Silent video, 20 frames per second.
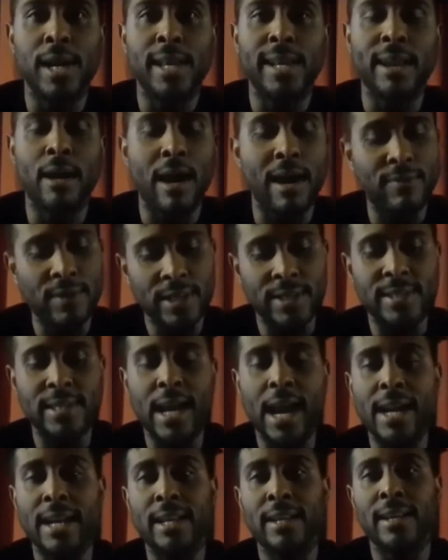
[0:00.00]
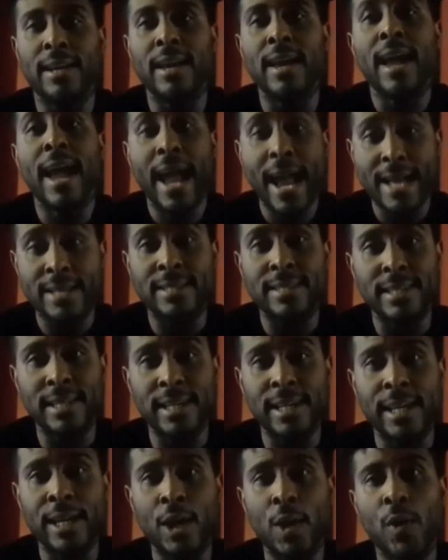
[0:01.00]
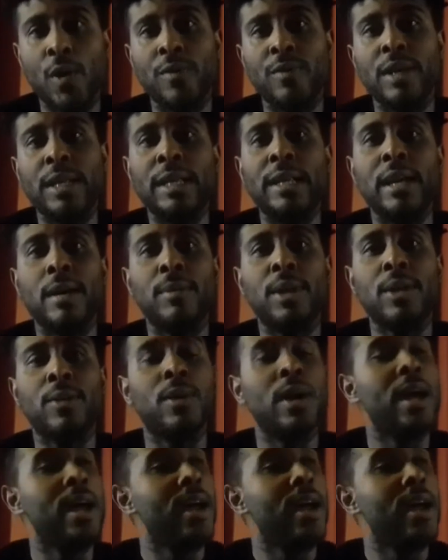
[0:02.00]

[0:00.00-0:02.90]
Now I've decided, as CEO of NEW,